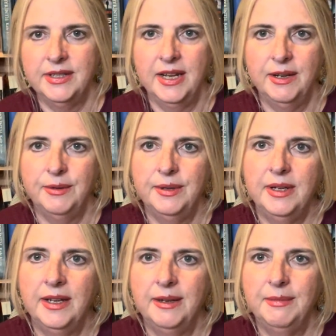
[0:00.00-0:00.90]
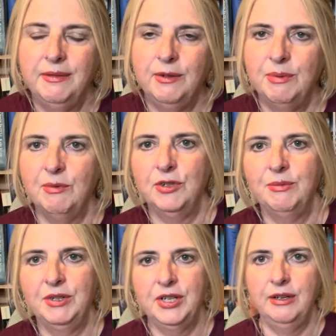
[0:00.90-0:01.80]
Now, if you've been watching
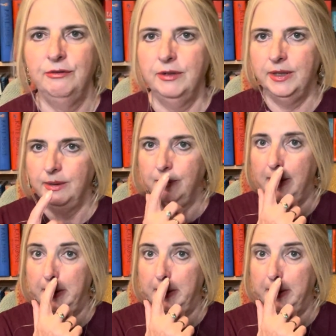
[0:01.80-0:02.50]
my channel for a little while,